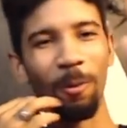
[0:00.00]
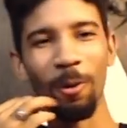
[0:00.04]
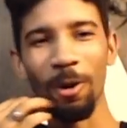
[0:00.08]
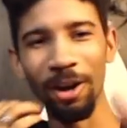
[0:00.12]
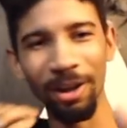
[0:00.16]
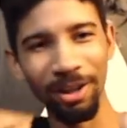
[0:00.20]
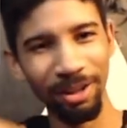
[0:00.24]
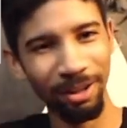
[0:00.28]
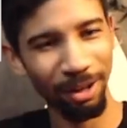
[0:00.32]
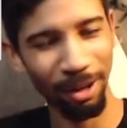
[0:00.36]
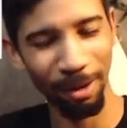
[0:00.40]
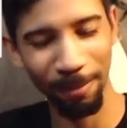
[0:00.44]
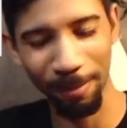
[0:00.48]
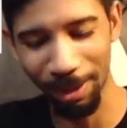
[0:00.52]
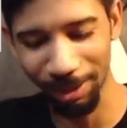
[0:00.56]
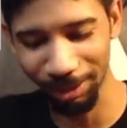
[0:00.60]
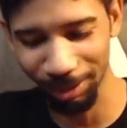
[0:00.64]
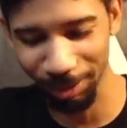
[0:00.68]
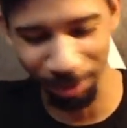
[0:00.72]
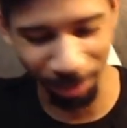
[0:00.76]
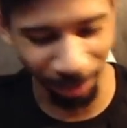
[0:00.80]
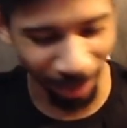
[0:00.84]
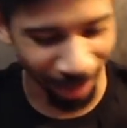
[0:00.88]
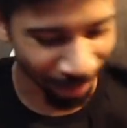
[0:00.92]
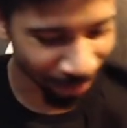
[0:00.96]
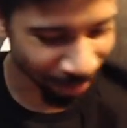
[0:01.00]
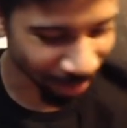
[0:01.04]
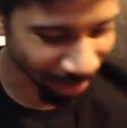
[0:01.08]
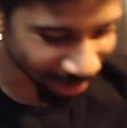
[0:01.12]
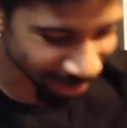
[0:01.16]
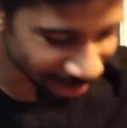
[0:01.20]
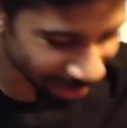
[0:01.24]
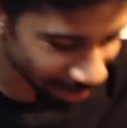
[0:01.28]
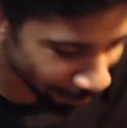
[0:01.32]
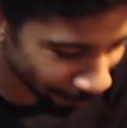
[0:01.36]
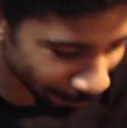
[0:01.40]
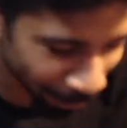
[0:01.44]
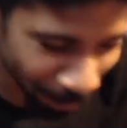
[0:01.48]
one about the
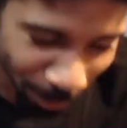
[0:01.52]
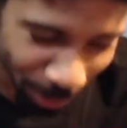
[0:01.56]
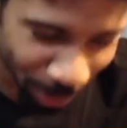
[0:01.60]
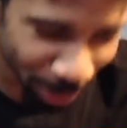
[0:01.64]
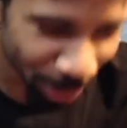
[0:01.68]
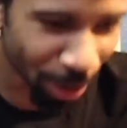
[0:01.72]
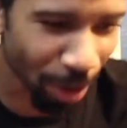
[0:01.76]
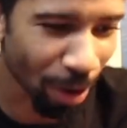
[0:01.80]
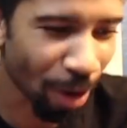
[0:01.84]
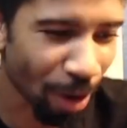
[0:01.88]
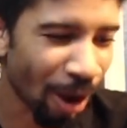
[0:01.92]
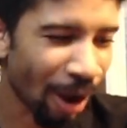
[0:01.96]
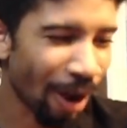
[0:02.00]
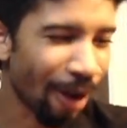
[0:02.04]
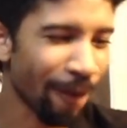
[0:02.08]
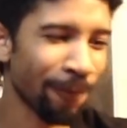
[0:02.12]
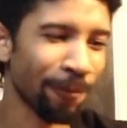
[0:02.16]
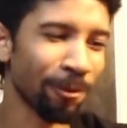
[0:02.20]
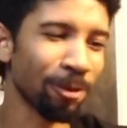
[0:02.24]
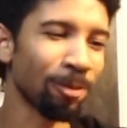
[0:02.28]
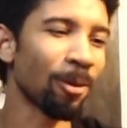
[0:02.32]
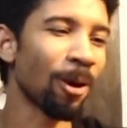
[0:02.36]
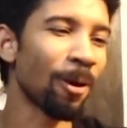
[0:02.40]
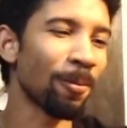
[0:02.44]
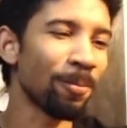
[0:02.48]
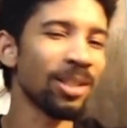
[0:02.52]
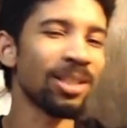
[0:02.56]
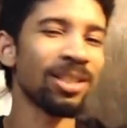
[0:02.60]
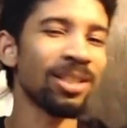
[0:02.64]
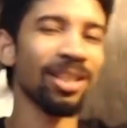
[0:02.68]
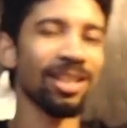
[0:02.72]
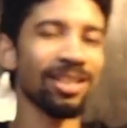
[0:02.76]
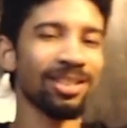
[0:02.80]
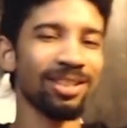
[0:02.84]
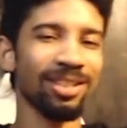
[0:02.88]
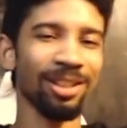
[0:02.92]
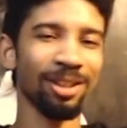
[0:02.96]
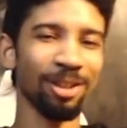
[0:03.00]
Grammys. If you want to know how I feel about
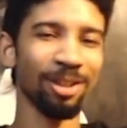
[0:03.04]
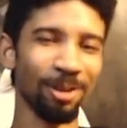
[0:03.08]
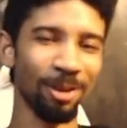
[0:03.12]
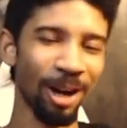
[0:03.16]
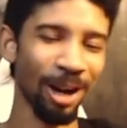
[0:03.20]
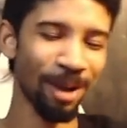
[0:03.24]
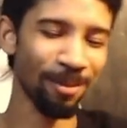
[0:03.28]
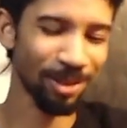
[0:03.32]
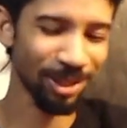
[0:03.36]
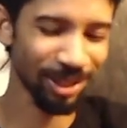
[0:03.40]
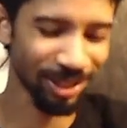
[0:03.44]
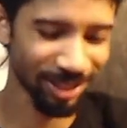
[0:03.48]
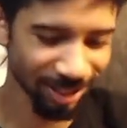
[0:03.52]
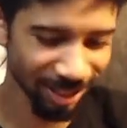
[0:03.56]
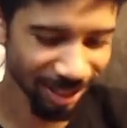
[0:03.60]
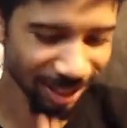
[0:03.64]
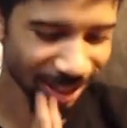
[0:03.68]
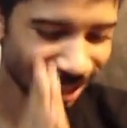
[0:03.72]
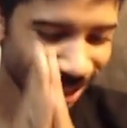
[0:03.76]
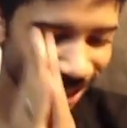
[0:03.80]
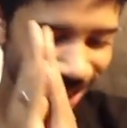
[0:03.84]
BTS and the Grammys,